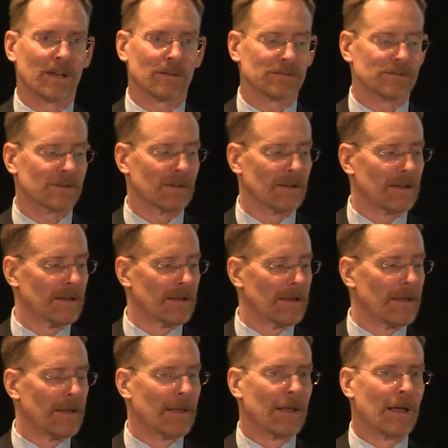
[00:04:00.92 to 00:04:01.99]
else.
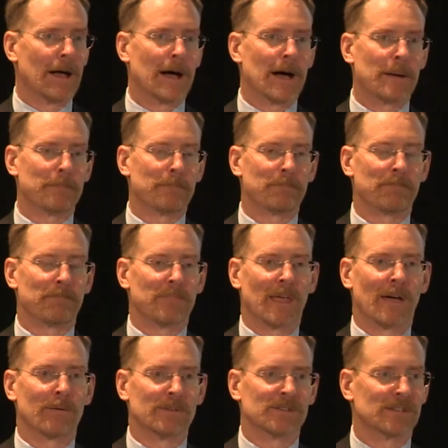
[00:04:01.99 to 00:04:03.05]

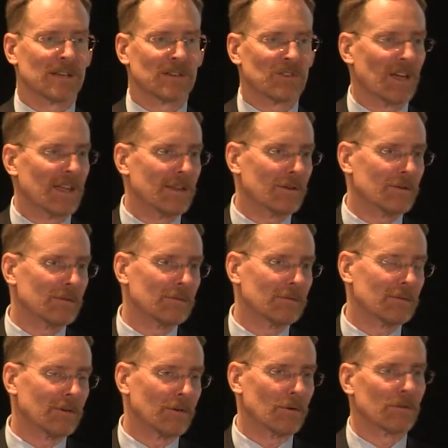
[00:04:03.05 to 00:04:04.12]
Is it a technical
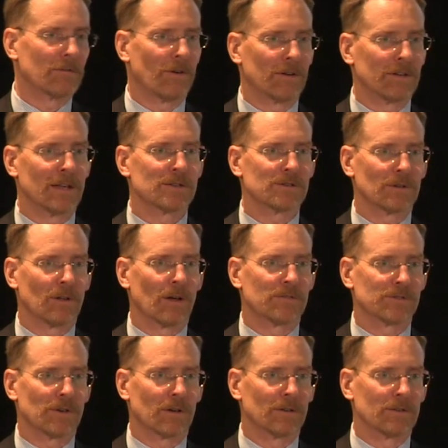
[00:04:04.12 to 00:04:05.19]
or a financial life
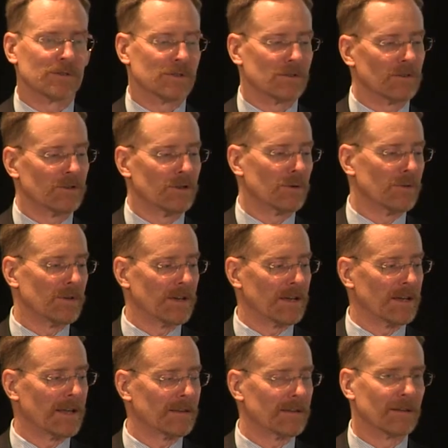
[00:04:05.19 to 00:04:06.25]
cycle issue? The two are
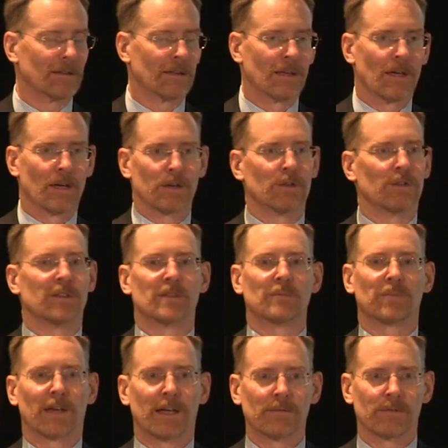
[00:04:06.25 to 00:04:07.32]
interconnected. You need to
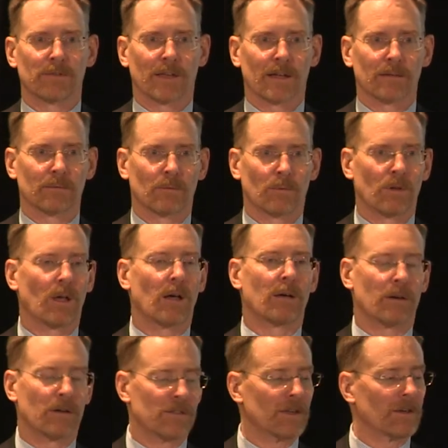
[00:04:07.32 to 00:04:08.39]
plan for that. Well,
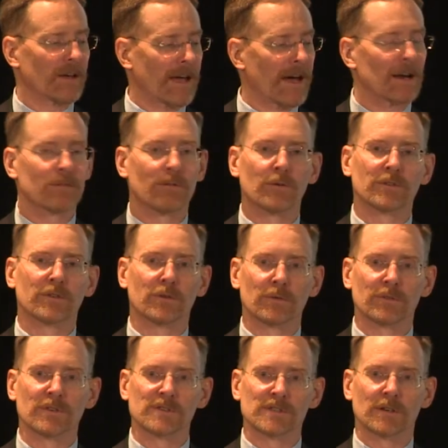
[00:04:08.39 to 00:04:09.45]
I think I can't afford to do
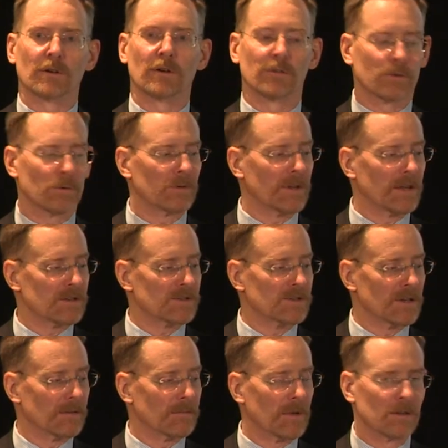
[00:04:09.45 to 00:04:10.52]
it this year. I'll do it next
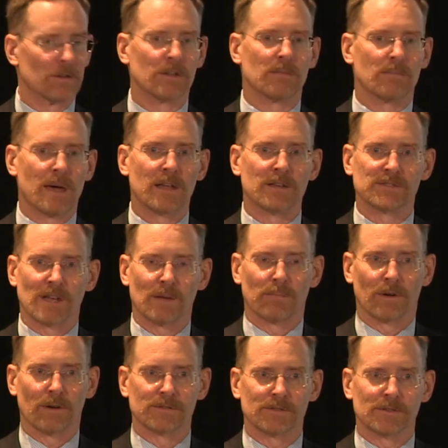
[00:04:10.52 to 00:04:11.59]
year. You need to manage that
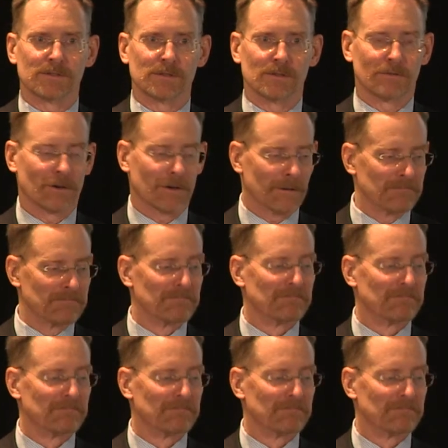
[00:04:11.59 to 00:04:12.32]
process. You've got to